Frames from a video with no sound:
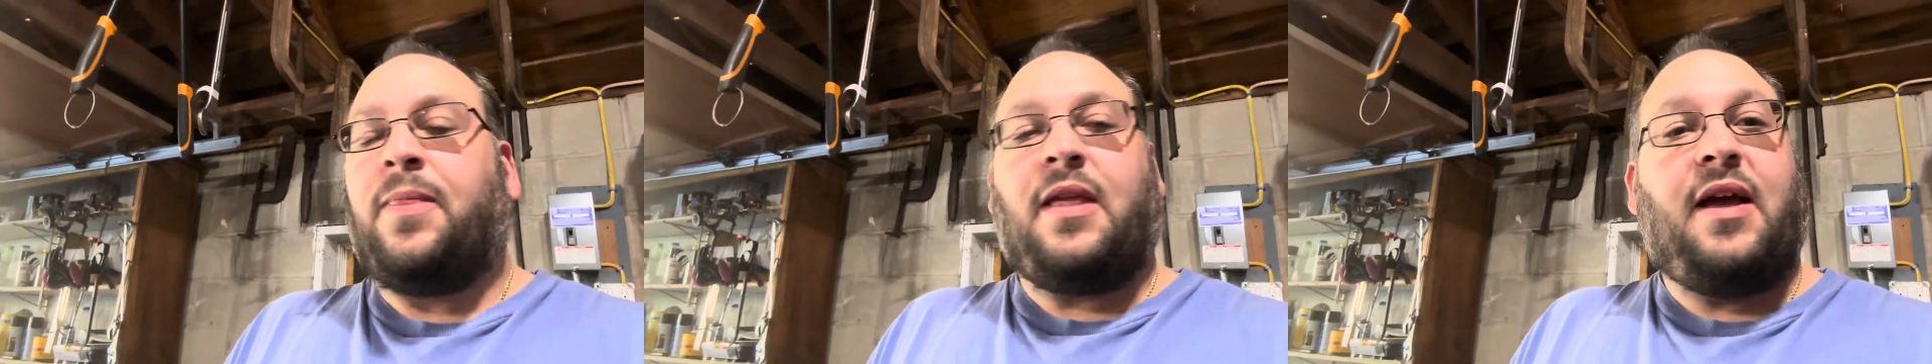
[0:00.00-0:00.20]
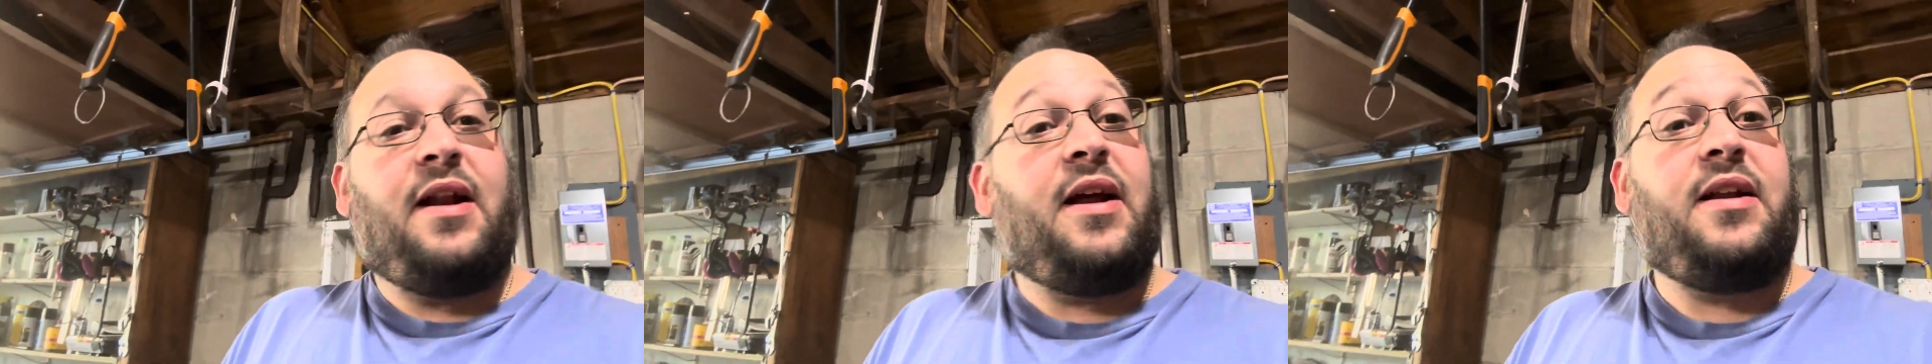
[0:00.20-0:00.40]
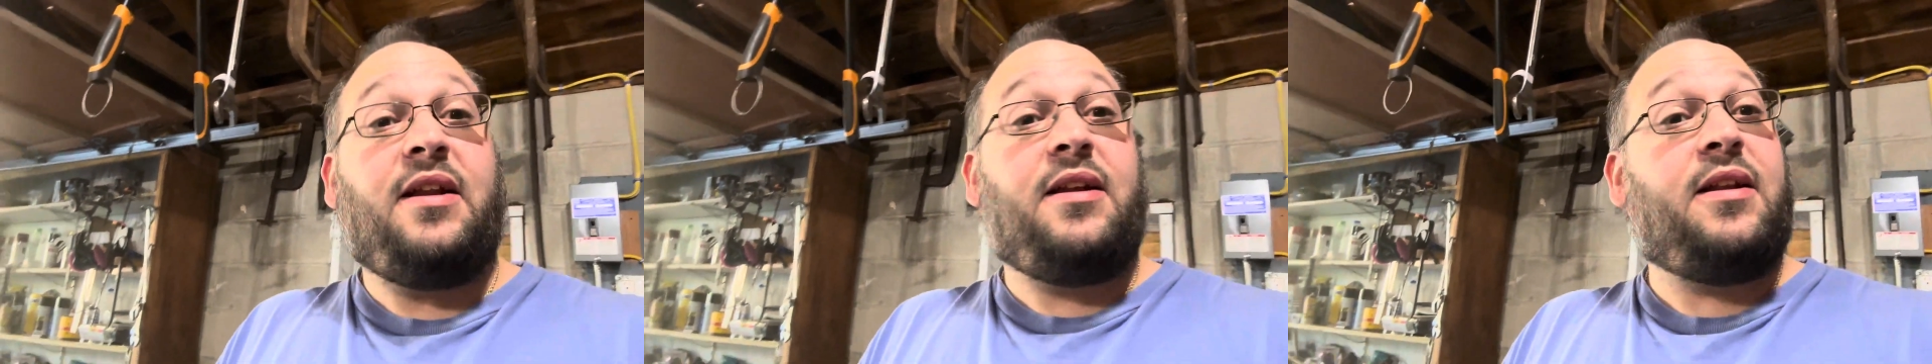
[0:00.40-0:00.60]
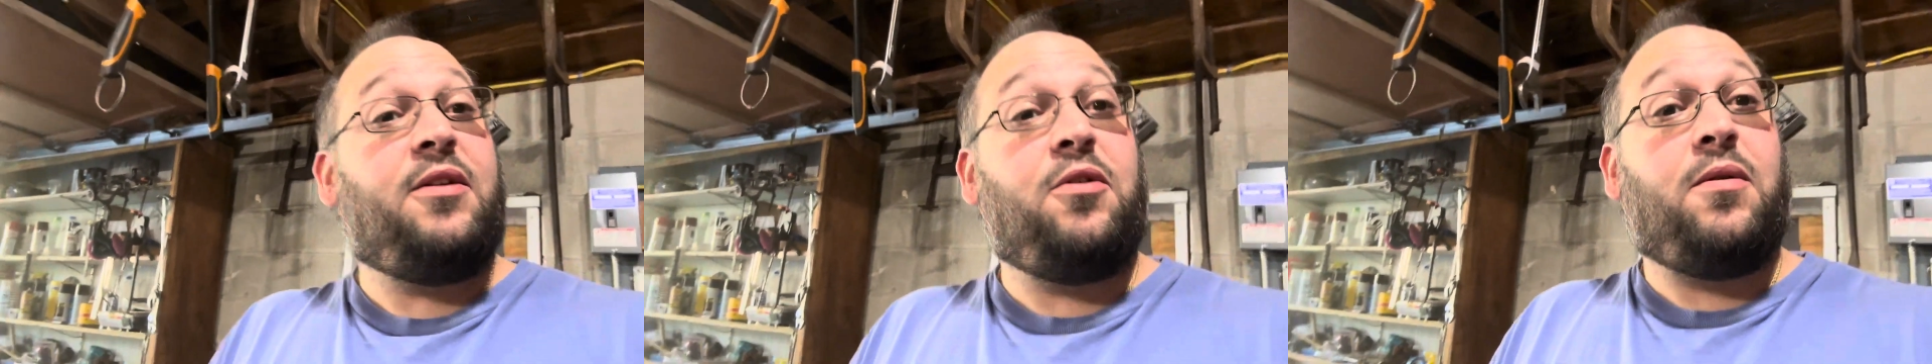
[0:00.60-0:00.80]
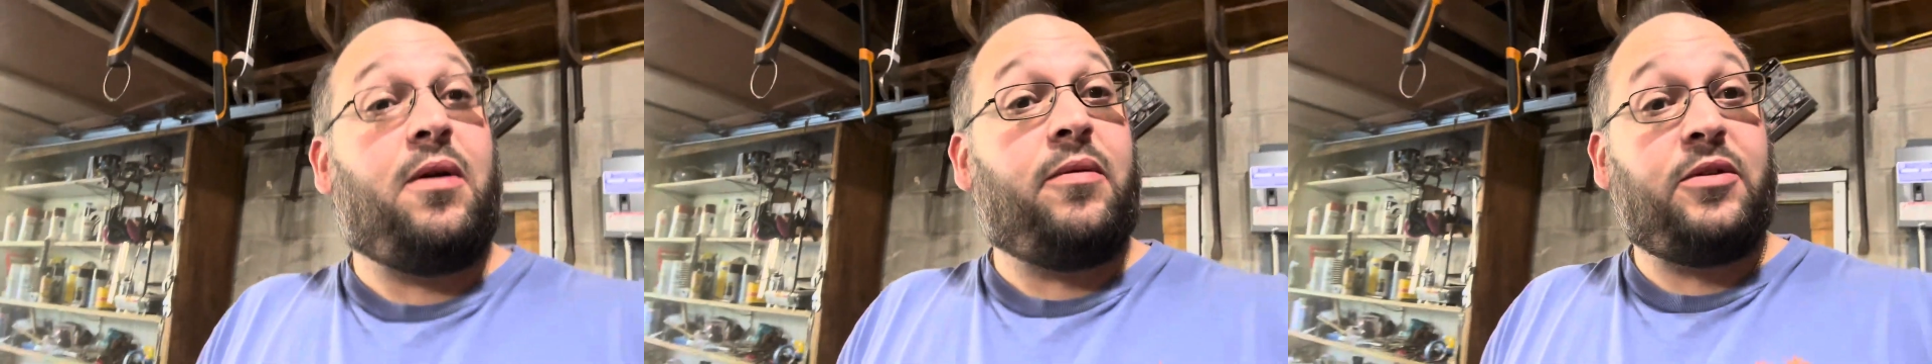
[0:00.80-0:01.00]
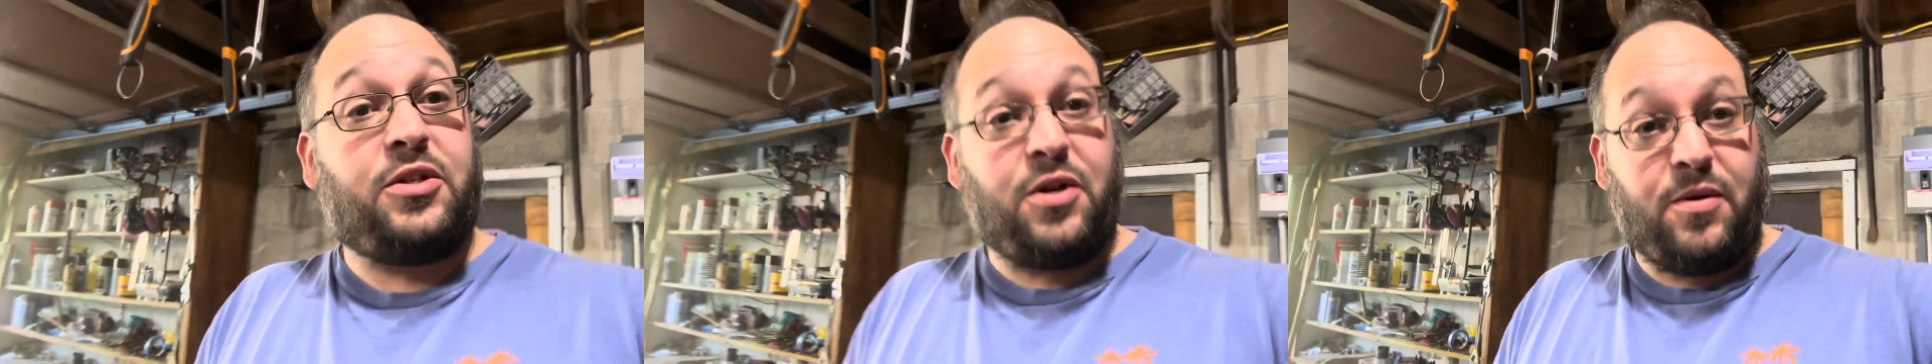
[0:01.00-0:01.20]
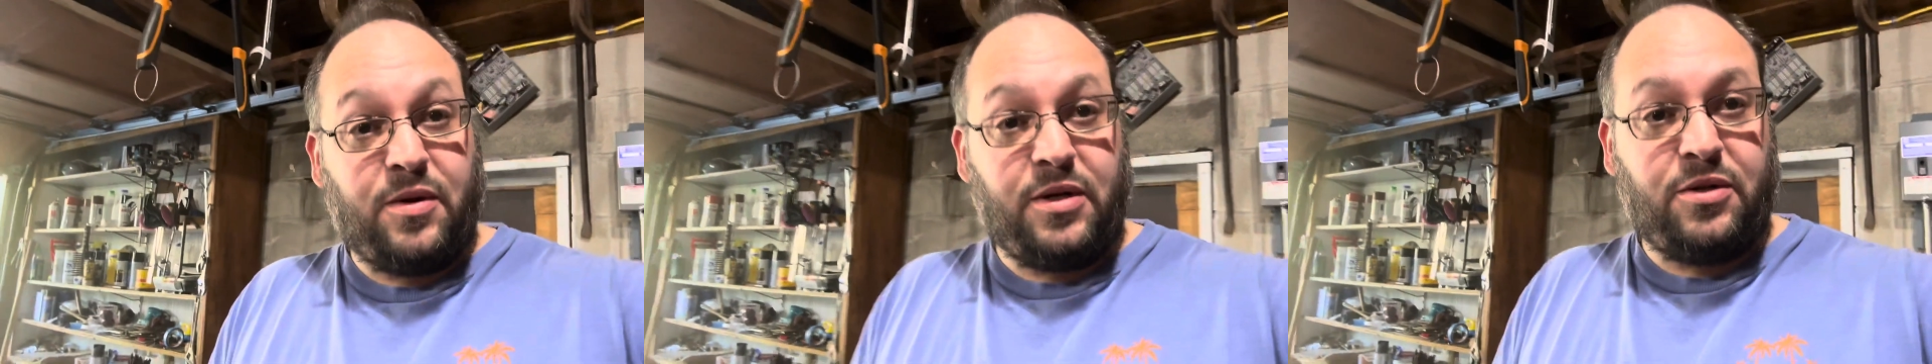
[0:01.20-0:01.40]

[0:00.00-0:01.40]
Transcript: And I didn't know I was going